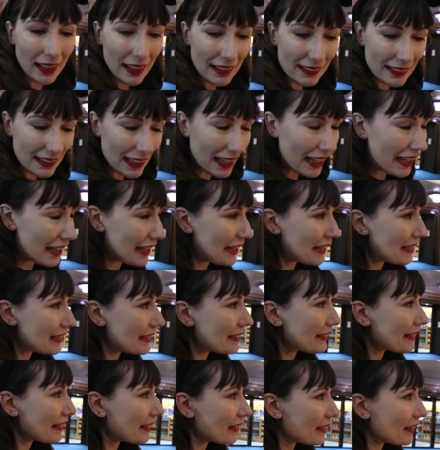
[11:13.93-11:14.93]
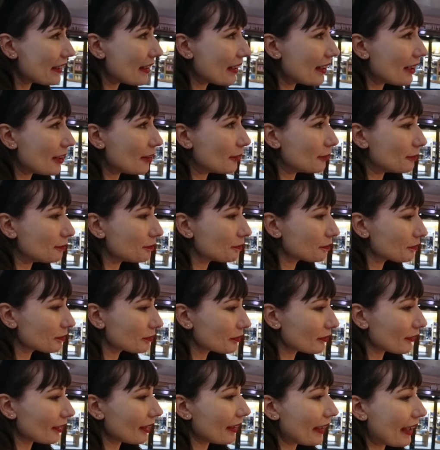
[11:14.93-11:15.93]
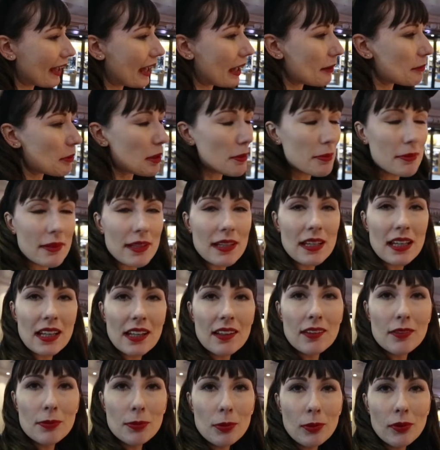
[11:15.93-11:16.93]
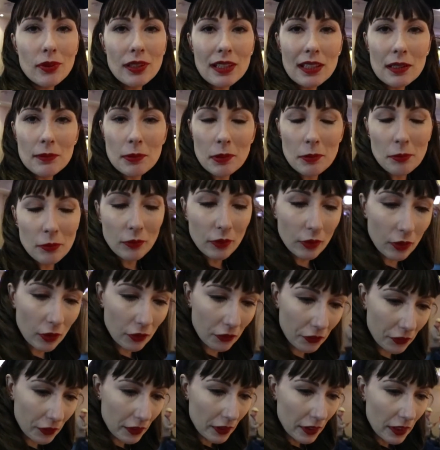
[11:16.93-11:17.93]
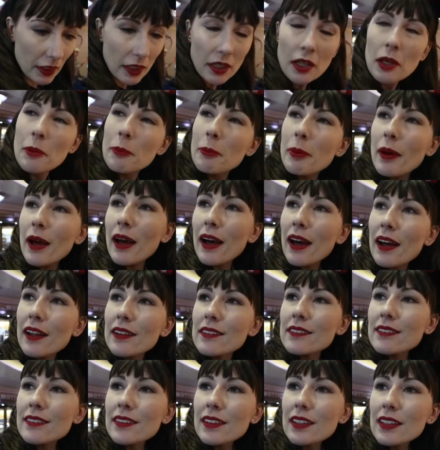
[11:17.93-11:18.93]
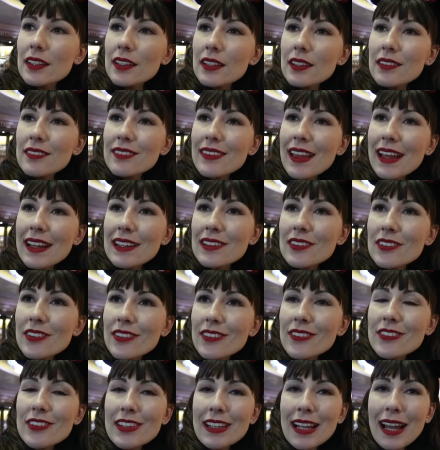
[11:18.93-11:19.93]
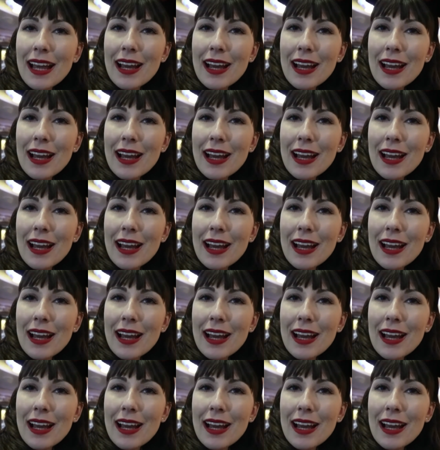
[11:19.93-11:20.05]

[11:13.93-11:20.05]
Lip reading: And then, yeah, maybe explore a little bit more, but then just chill